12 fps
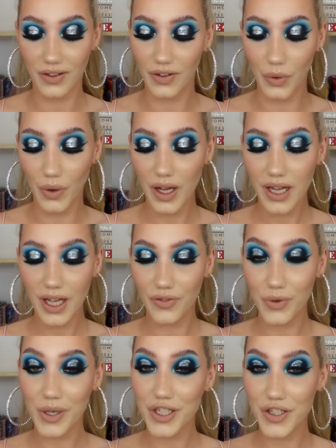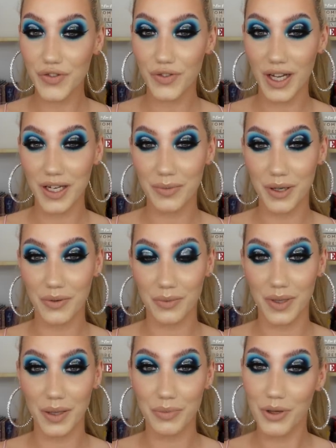So if you want to just fanny about
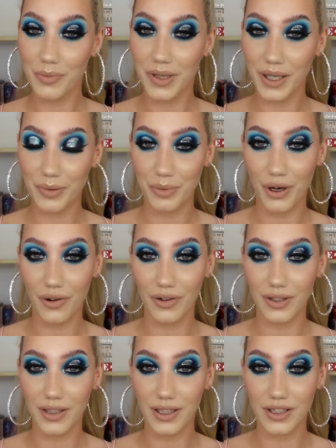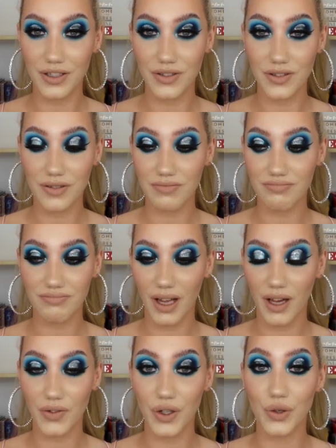with me, put makeup on and just
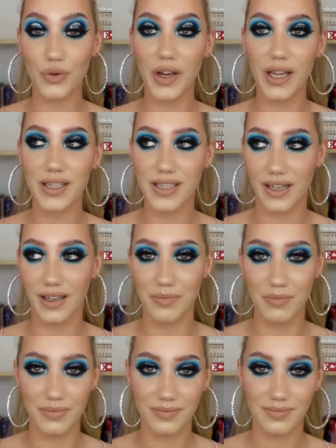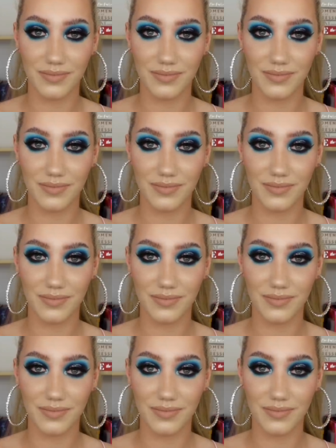have a great time,